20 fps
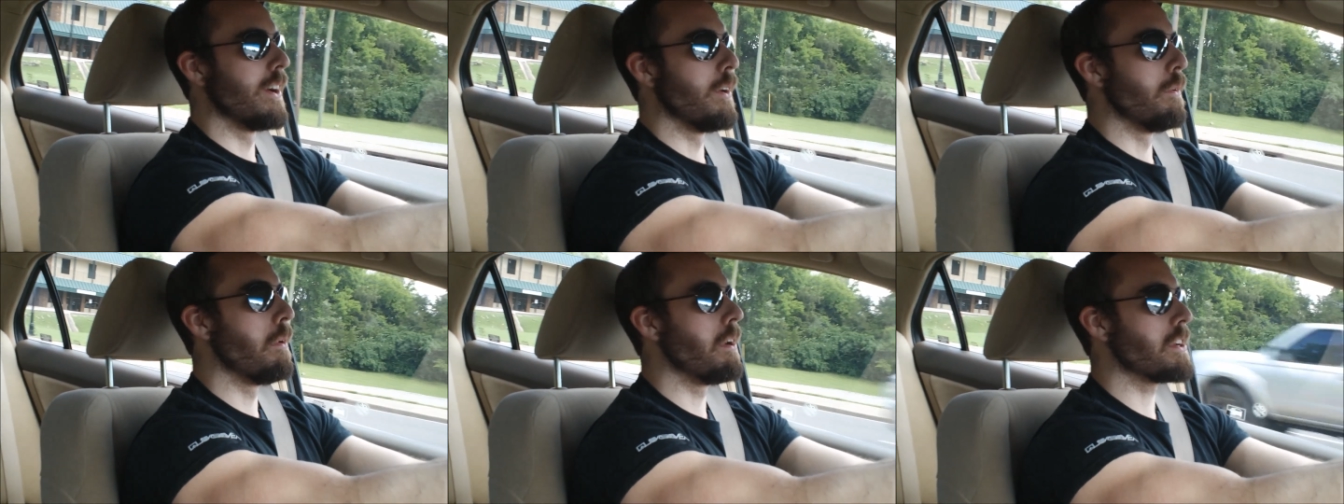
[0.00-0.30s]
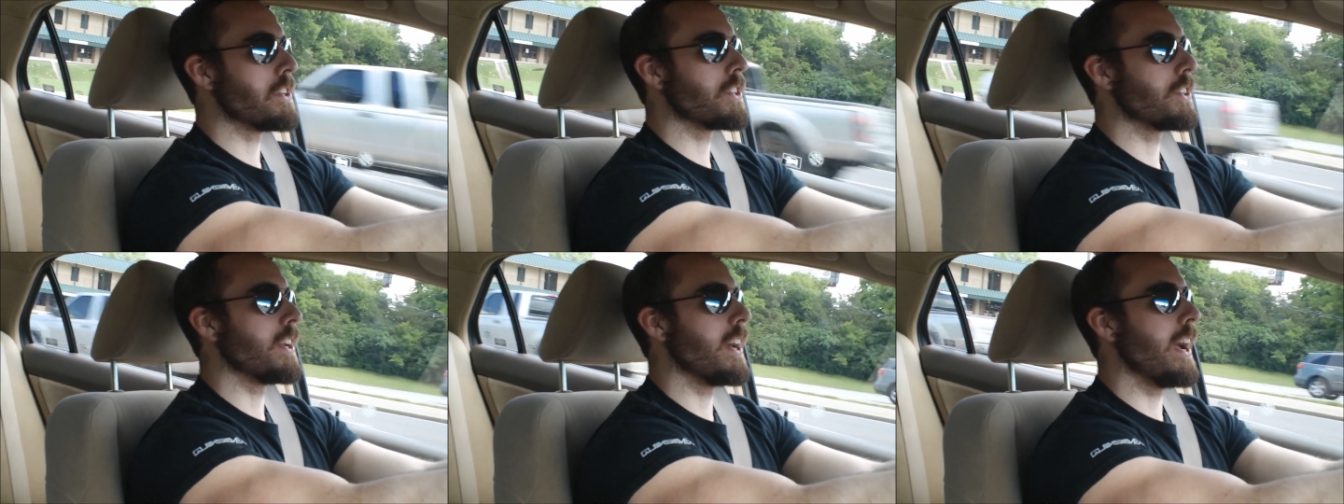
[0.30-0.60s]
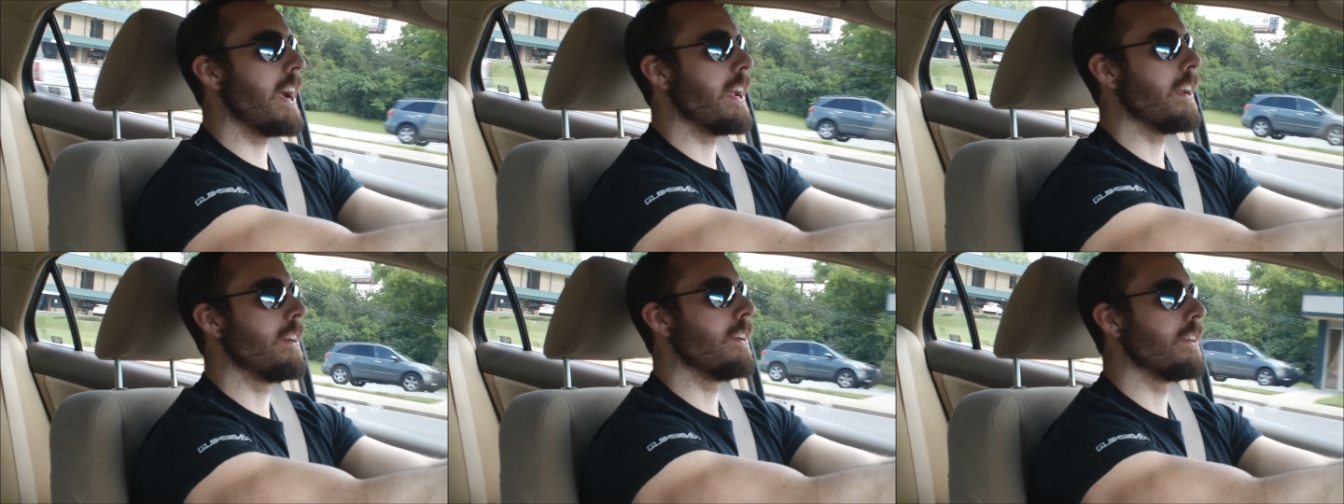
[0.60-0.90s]
What should
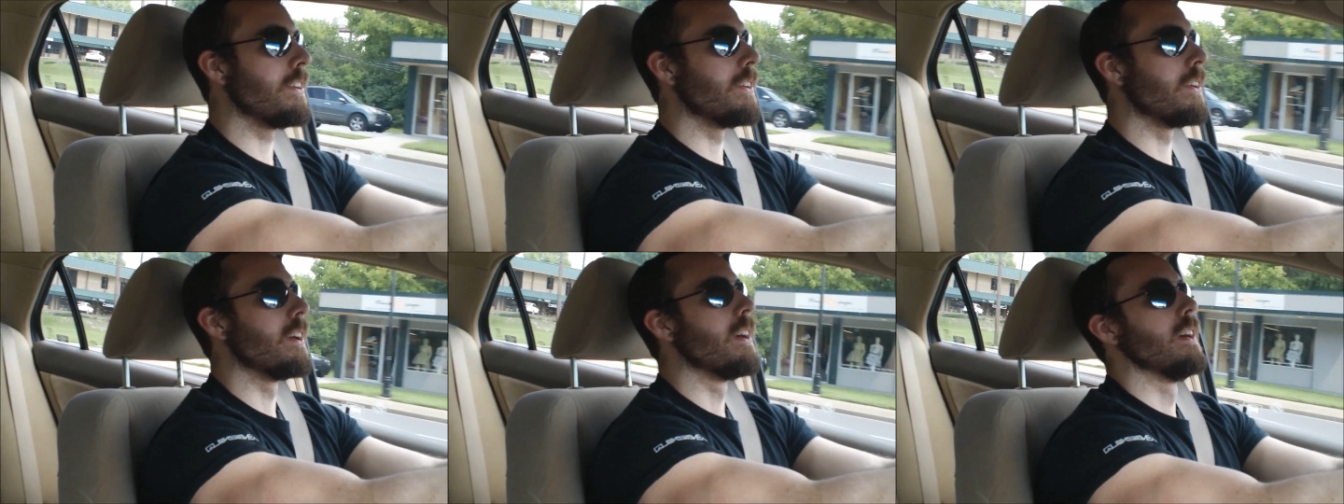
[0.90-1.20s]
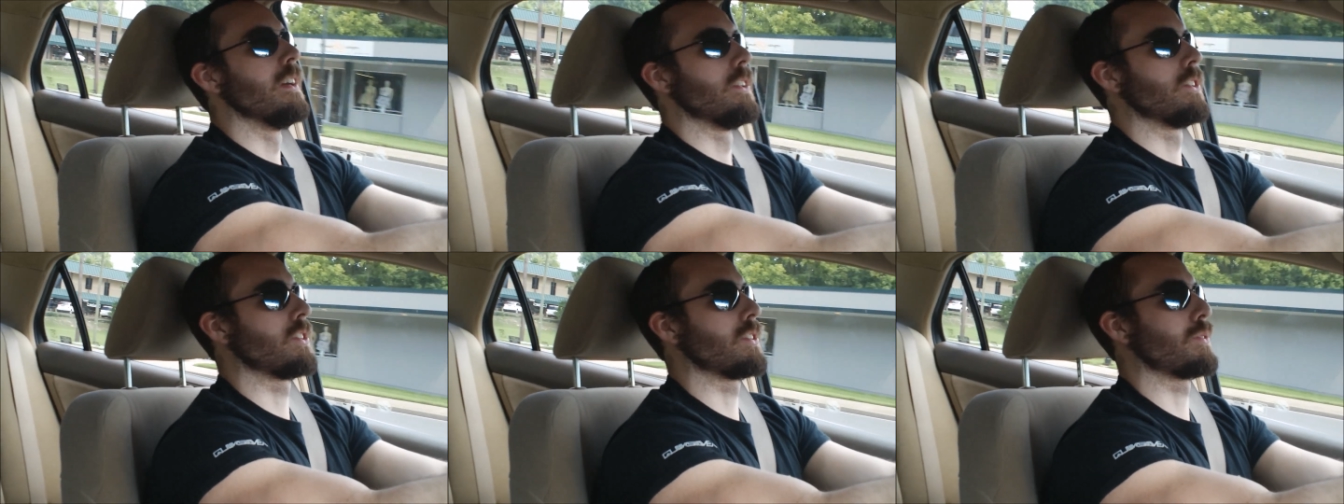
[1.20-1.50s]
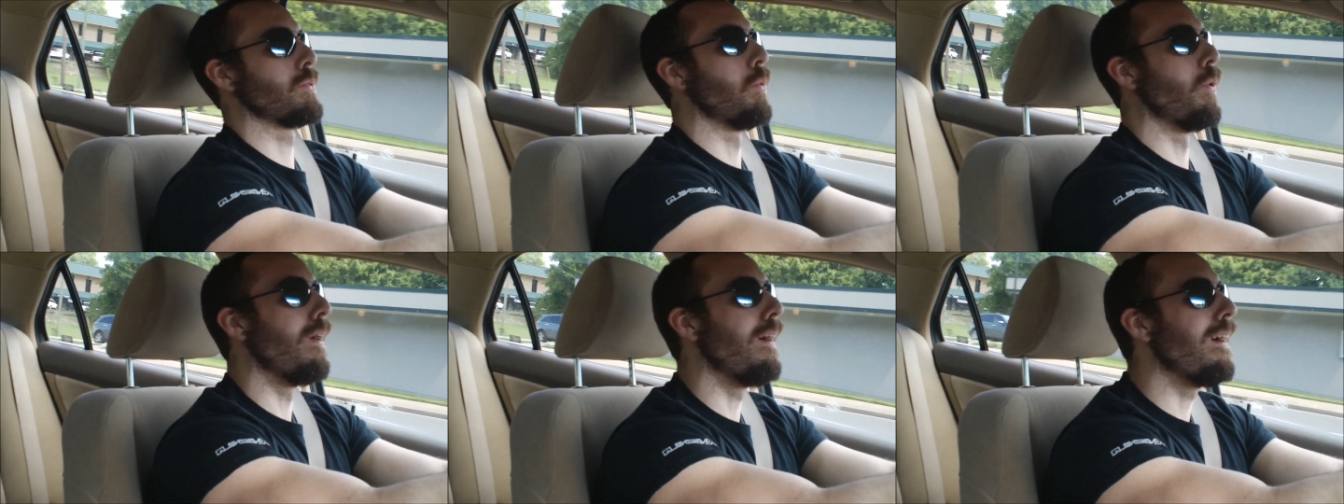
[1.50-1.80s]
I do?
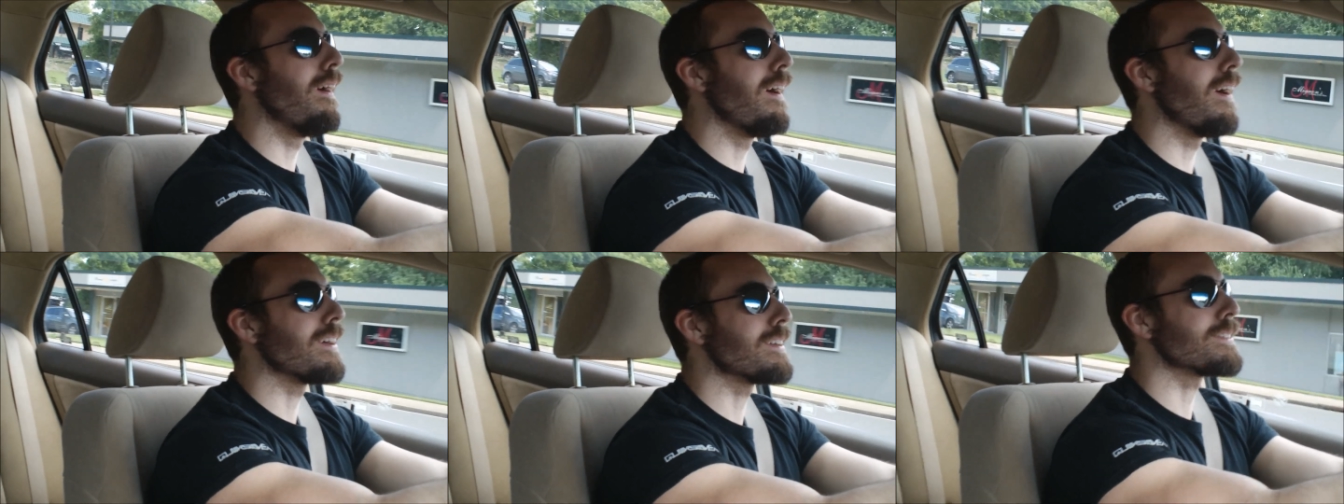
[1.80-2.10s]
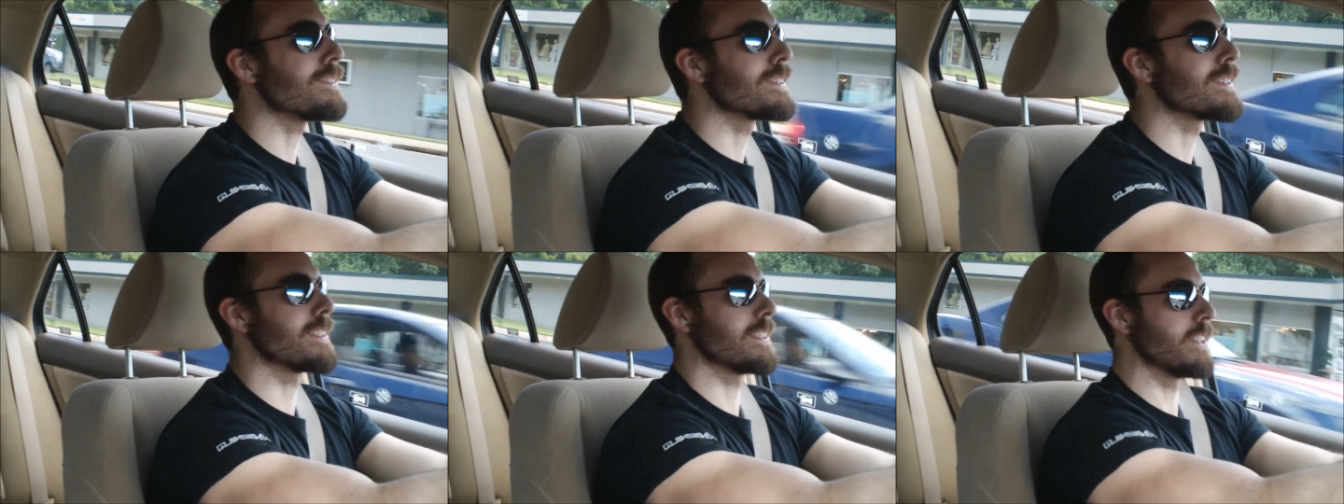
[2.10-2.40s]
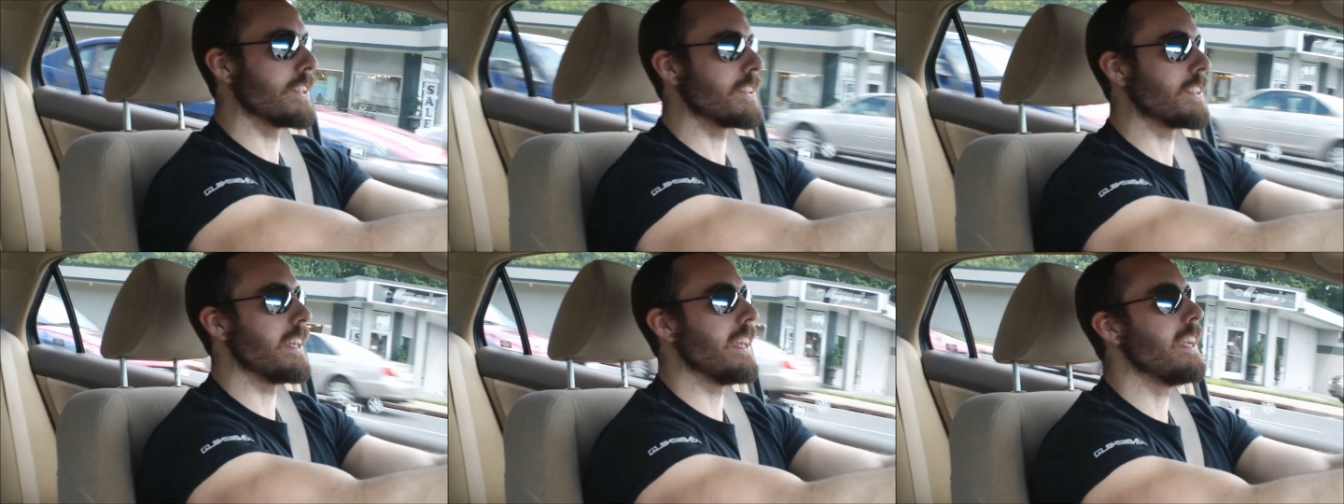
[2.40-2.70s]
Squats.
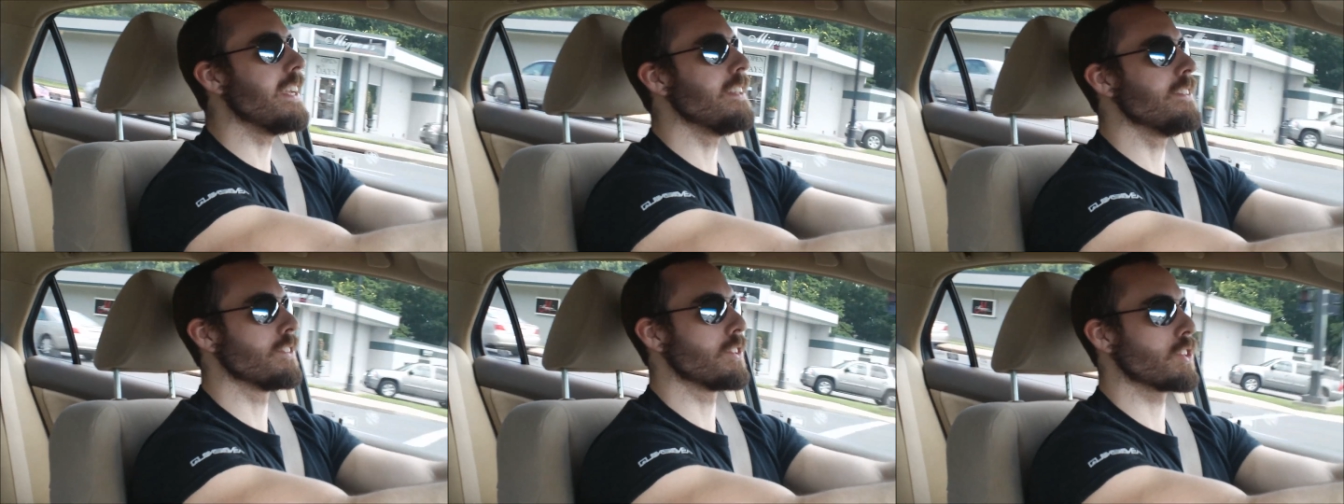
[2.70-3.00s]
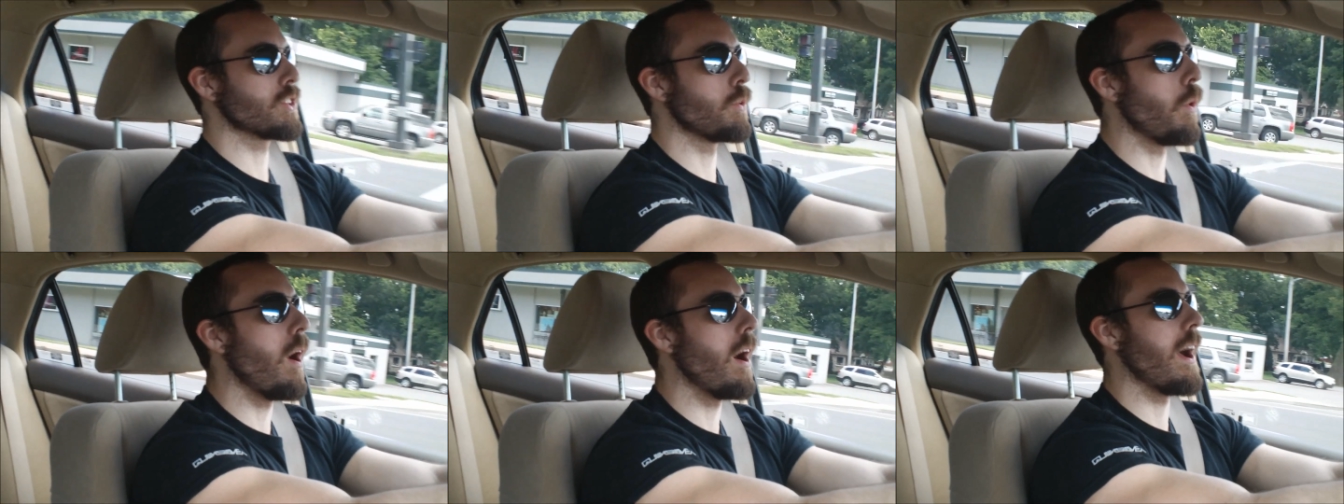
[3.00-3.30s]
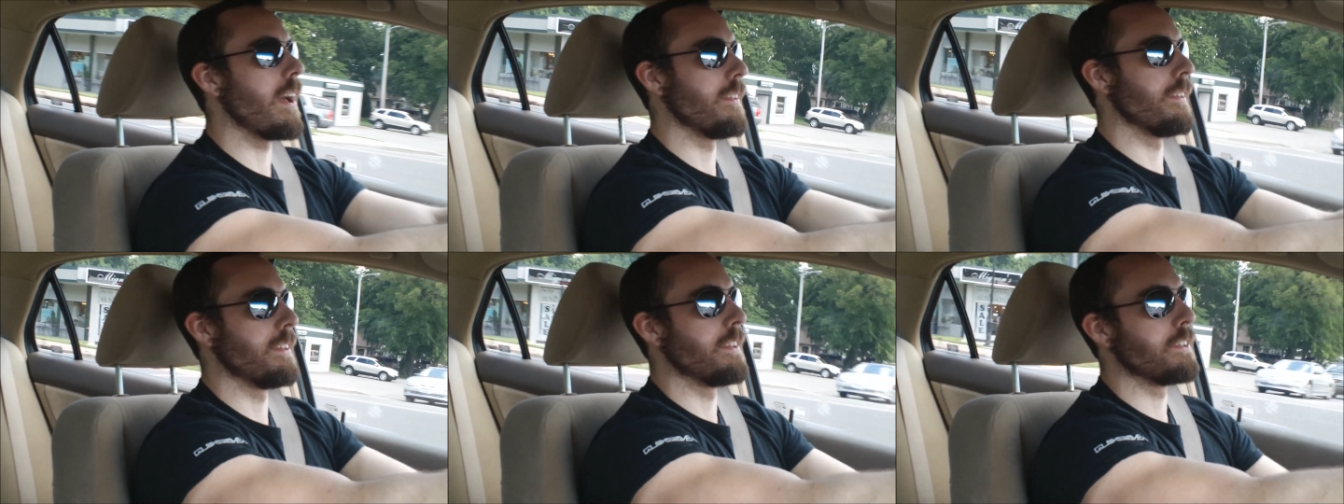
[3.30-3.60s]
Just eat and
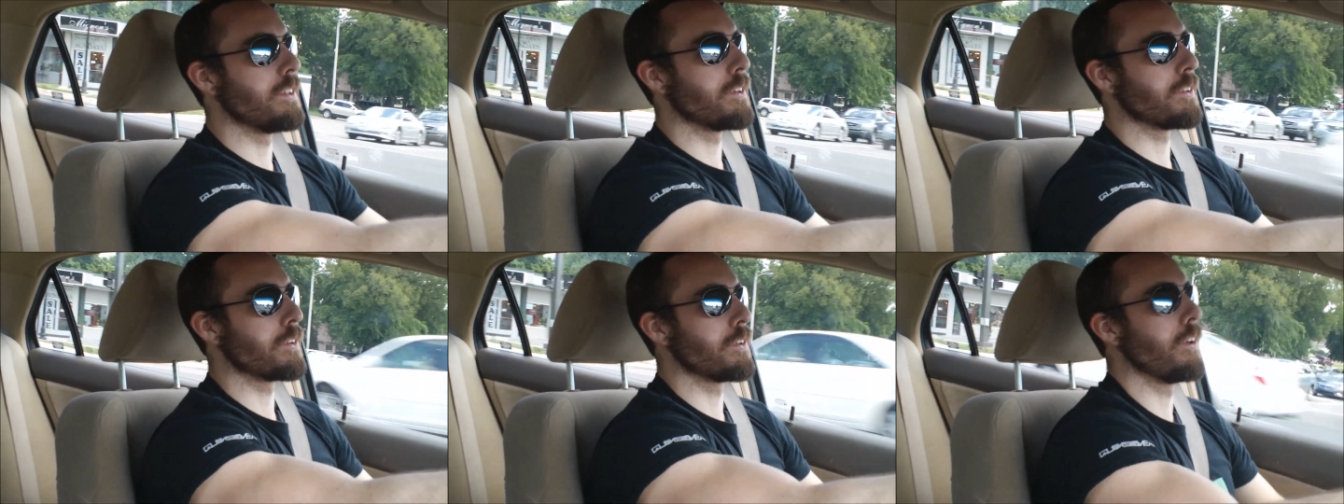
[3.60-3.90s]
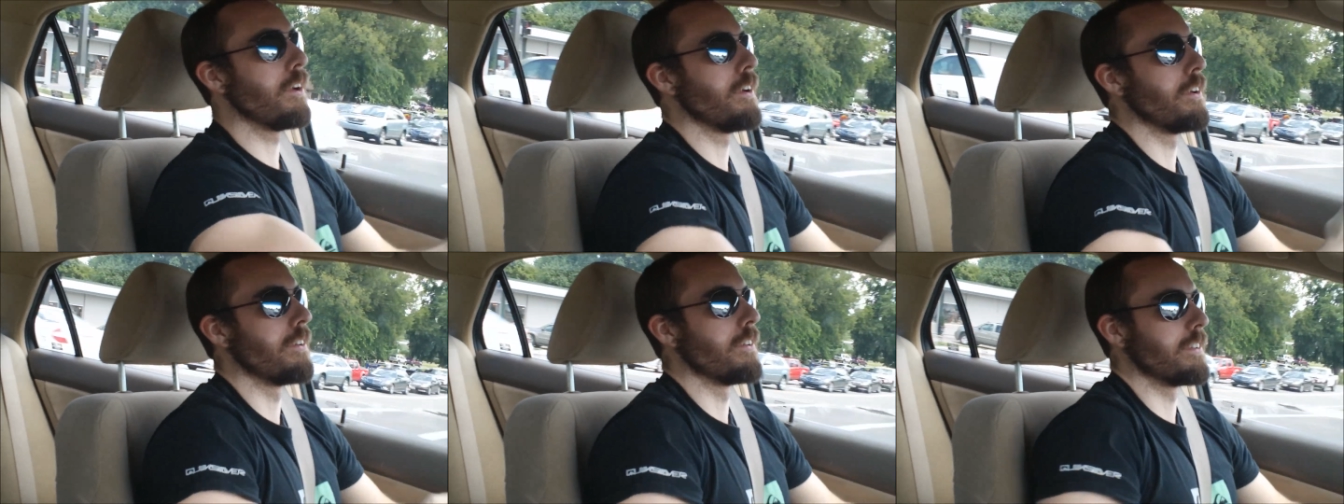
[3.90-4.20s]
squat and you'll grow.